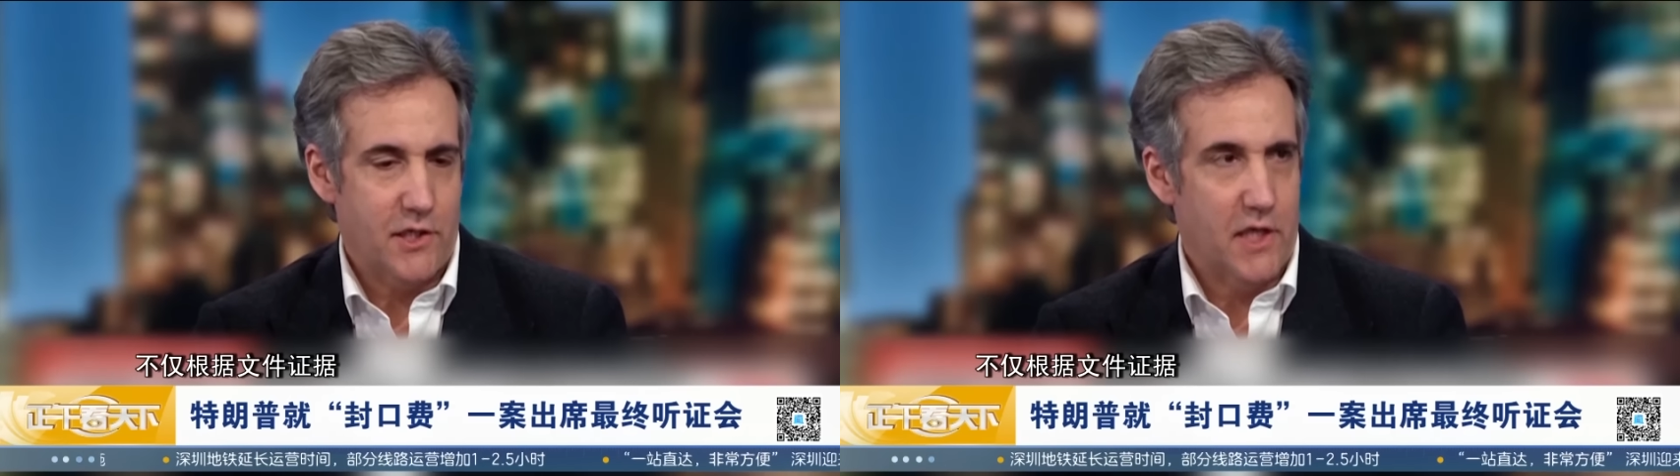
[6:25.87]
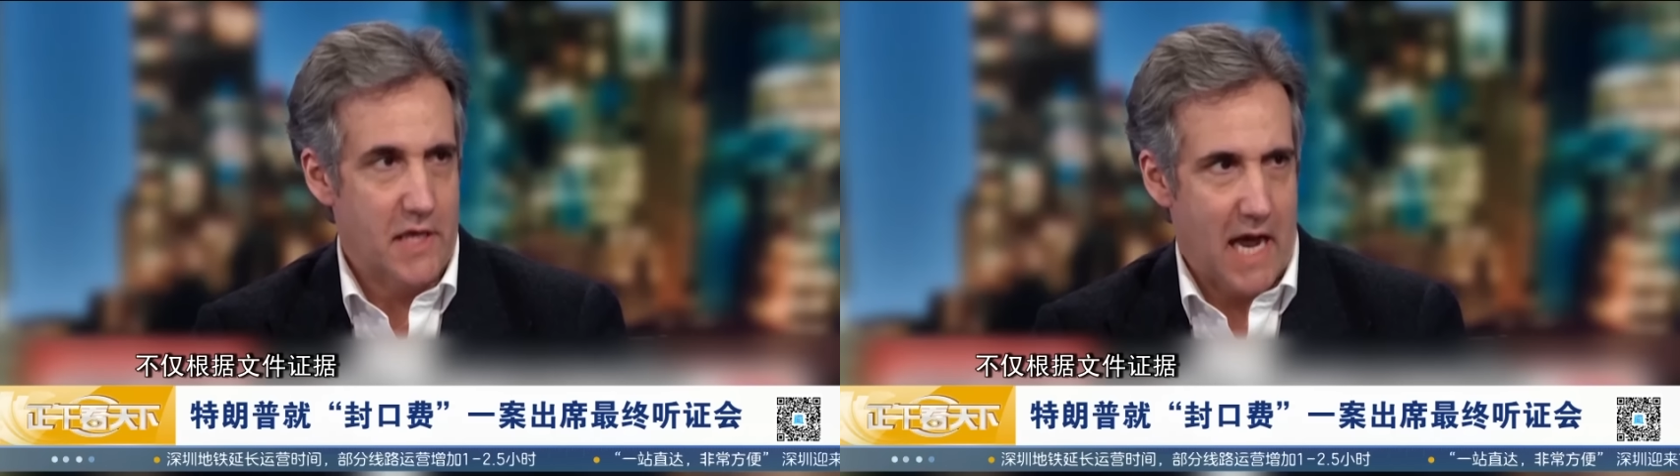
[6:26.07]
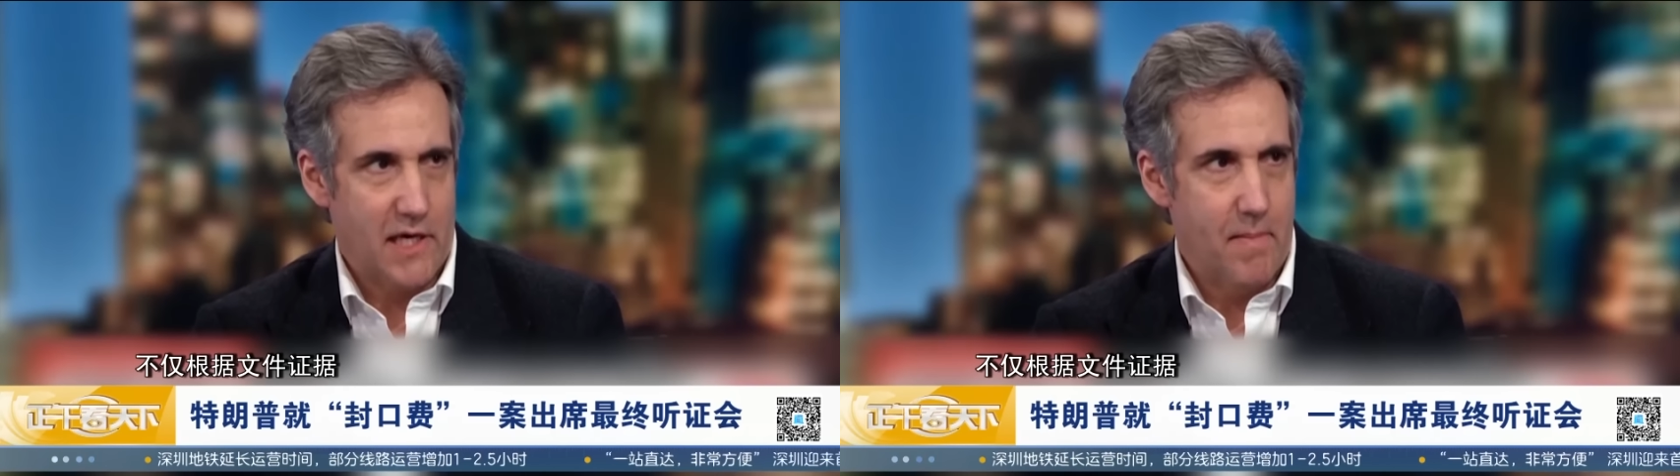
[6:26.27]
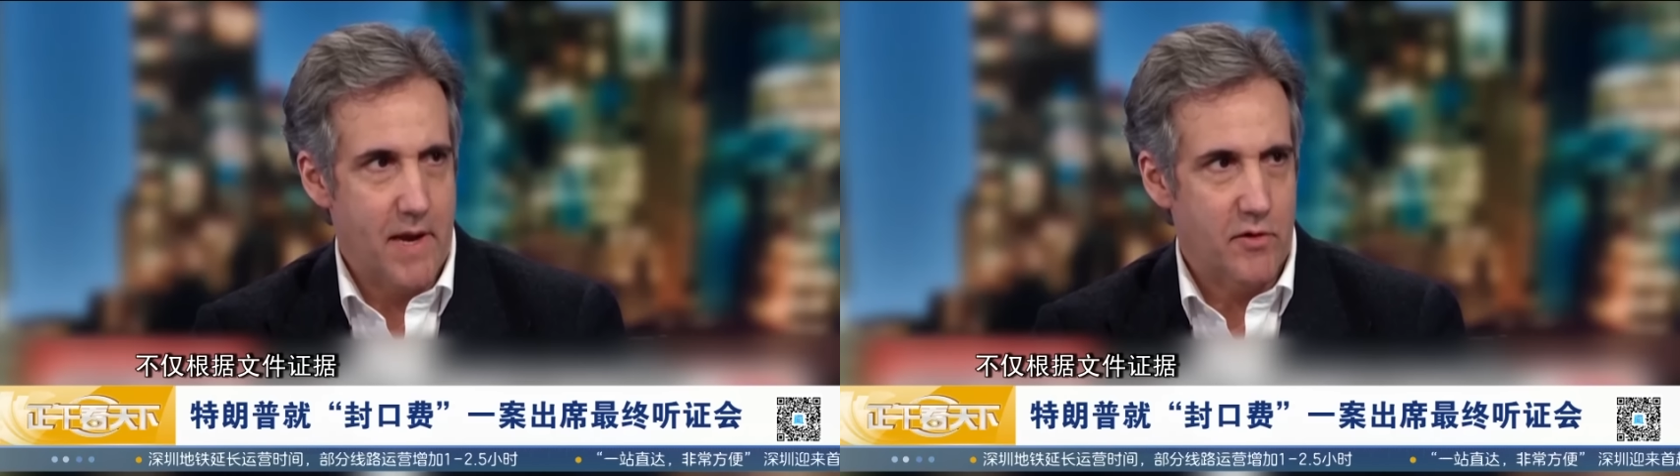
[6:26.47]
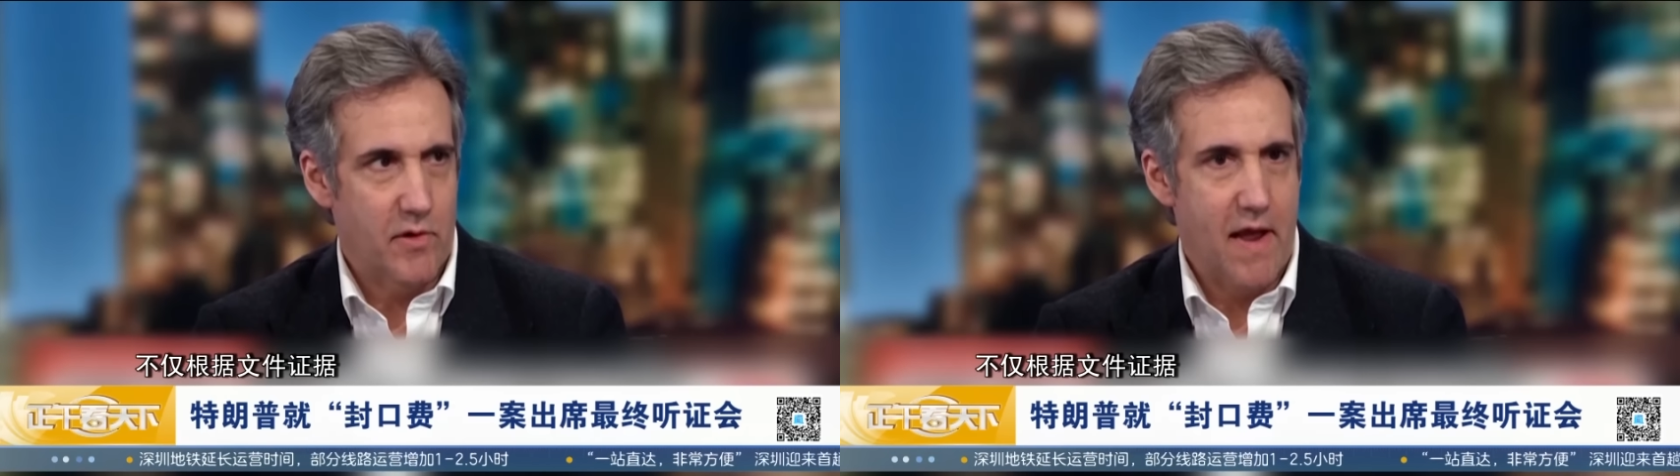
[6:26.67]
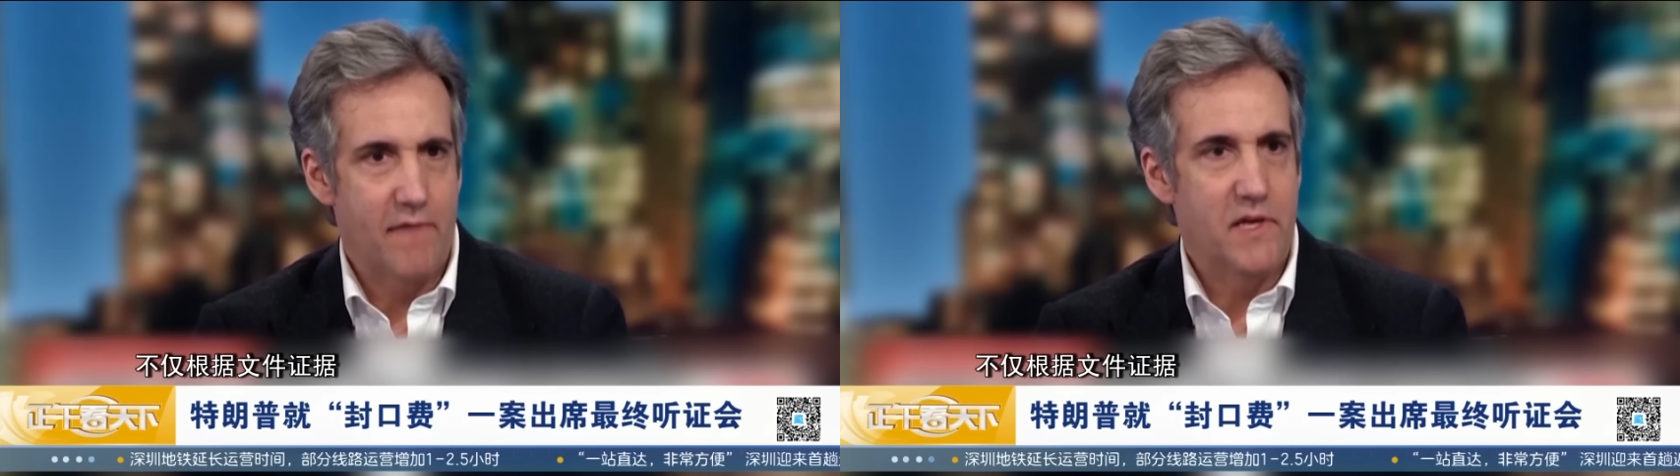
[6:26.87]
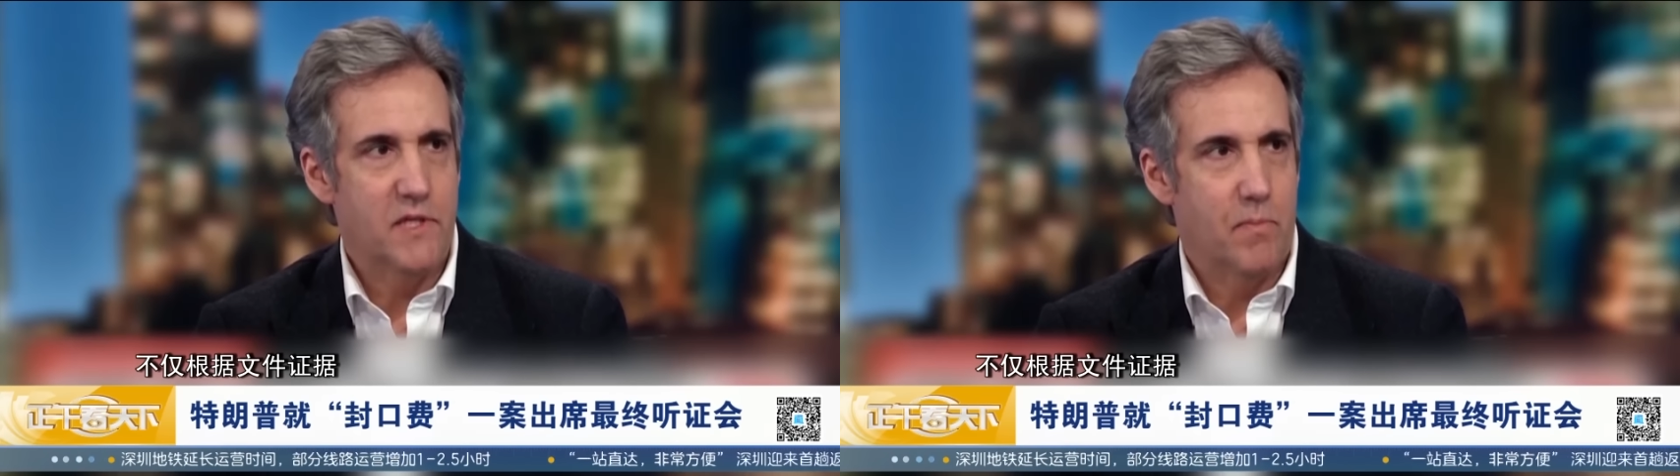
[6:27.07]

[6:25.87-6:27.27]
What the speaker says: the documentary evidence,